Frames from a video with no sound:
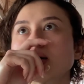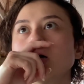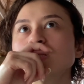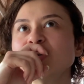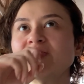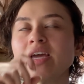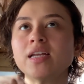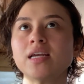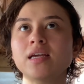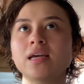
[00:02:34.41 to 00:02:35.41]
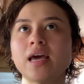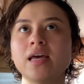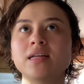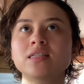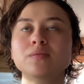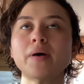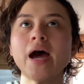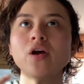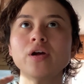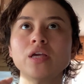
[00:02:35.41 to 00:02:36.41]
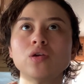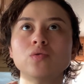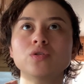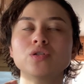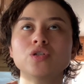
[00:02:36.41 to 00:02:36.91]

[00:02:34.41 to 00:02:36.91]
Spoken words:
cultivating and inspiring you